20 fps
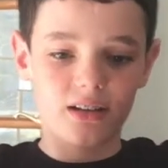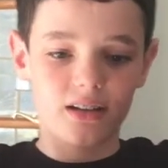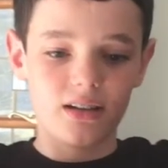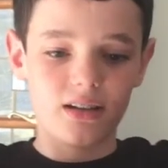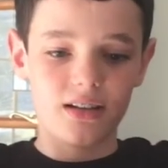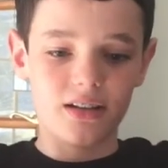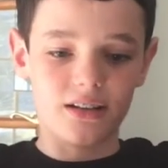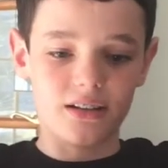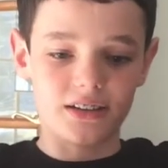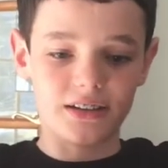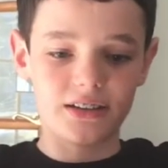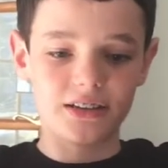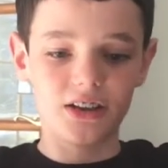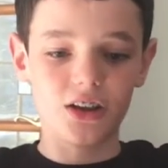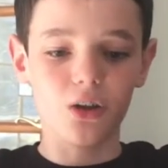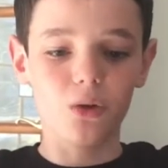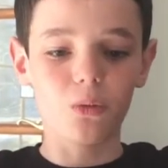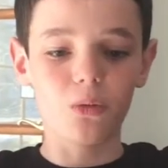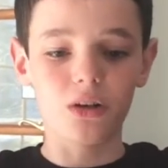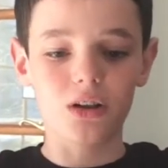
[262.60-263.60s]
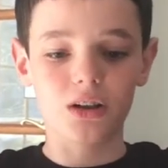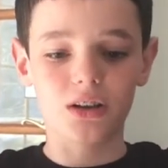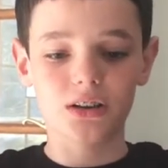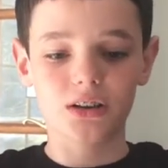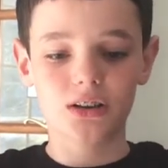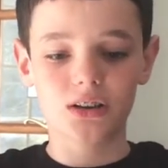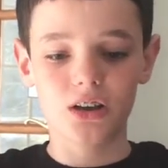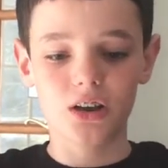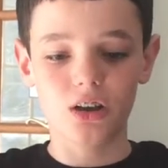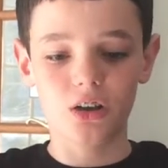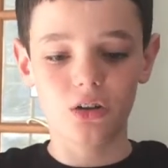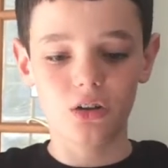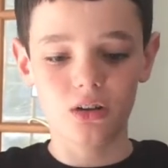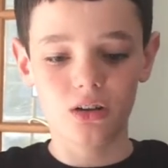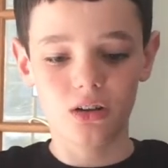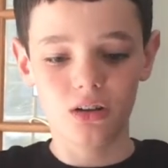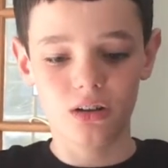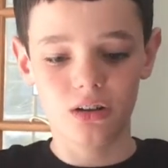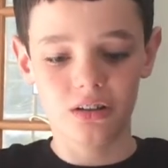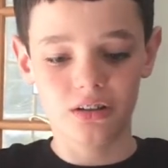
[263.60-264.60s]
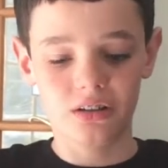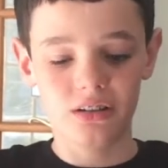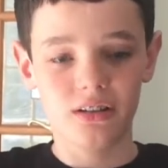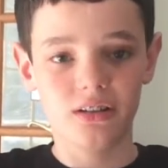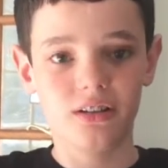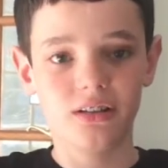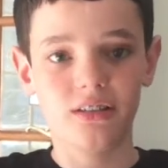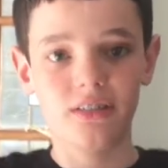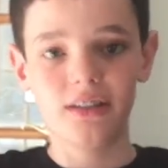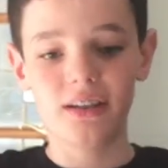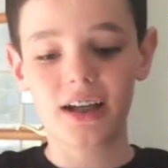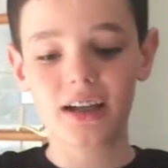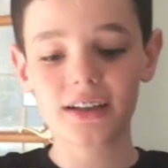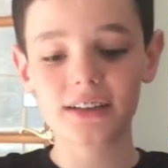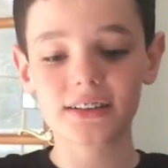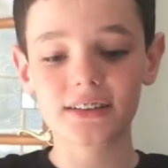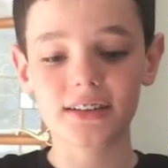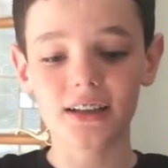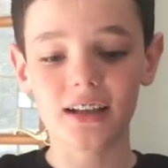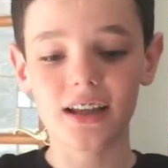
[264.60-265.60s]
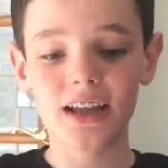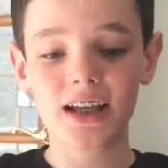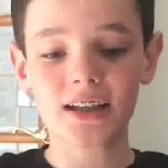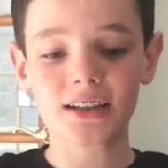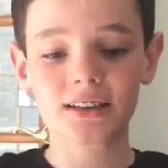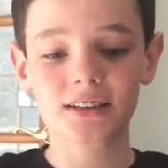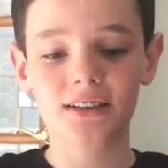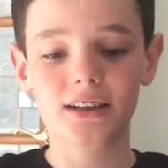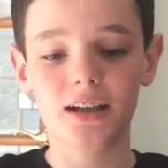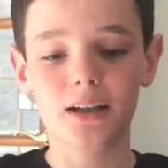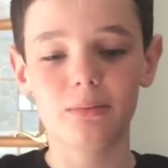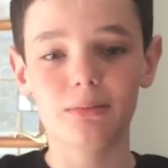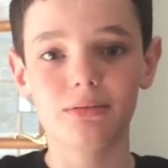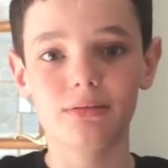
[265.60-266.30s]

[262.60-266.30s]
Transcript: It'll still work. So that's the last step.